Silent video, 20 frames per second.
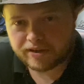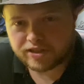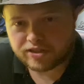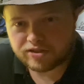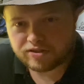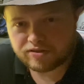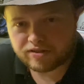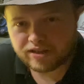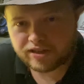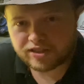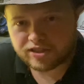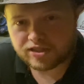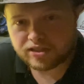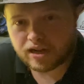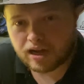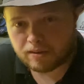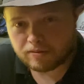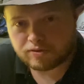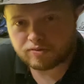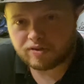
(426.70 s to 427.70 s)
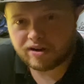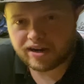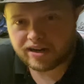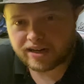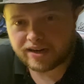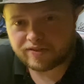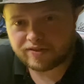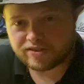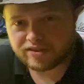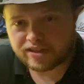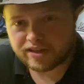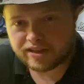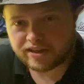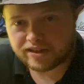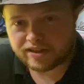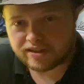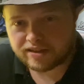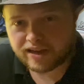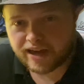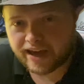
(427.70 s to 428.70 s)
sure that it stops right and
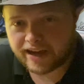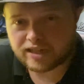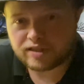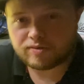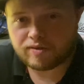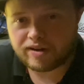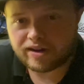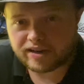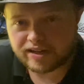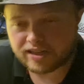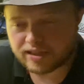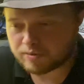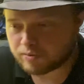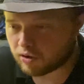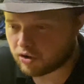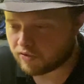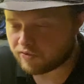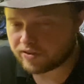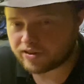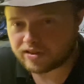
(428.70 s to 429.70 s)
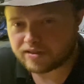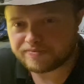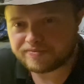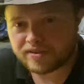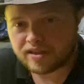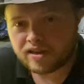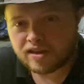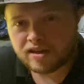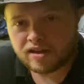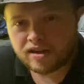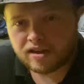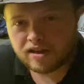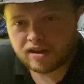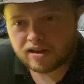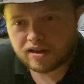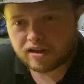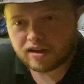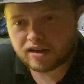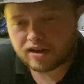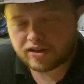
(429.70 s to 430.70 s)
everything acts right and it's perfect.
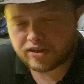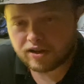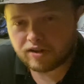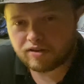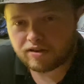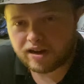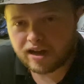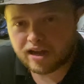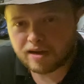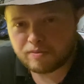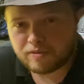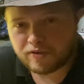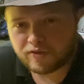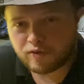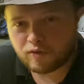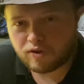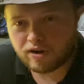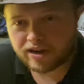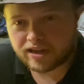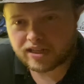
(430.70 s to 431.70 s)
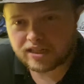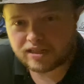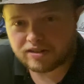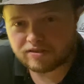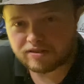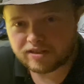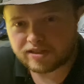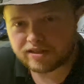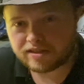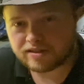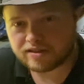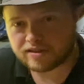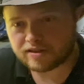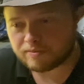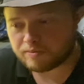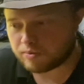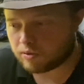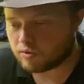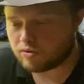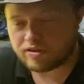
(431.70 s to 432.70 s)
No lie, before I could literally
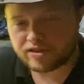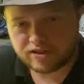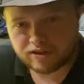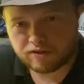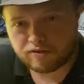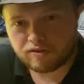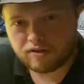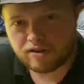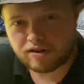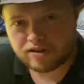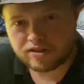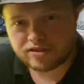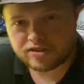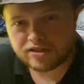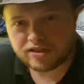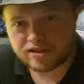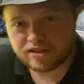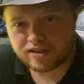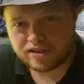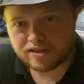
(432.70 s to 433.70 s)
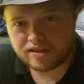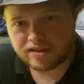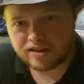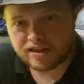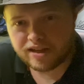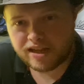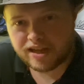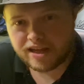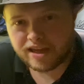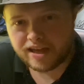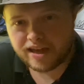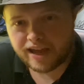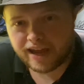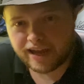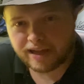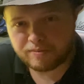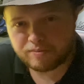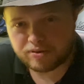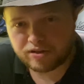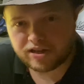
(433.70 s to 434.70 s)
pull in the garage
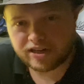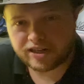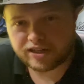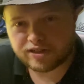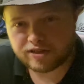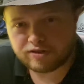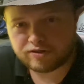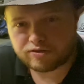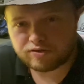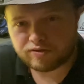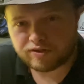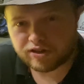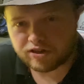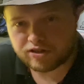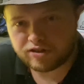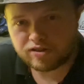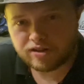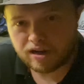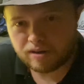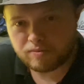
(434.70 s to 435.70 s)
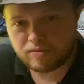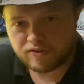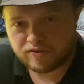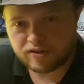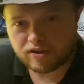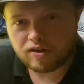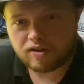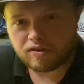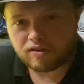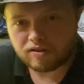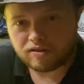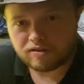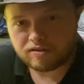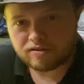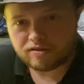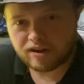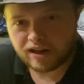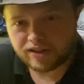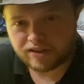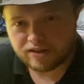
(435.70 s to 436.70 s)
and put it in neutral and could not move the car.
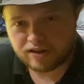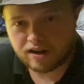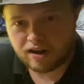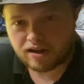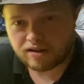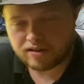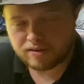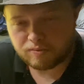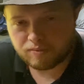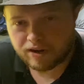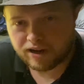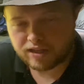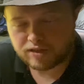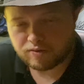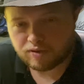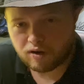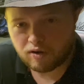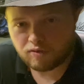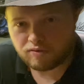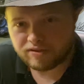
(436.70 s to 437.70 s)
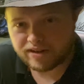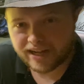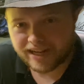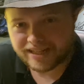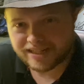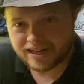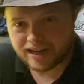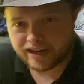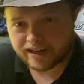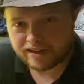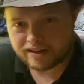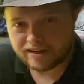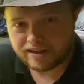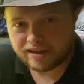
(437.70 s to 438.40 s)
Like the brakes were holding that tight.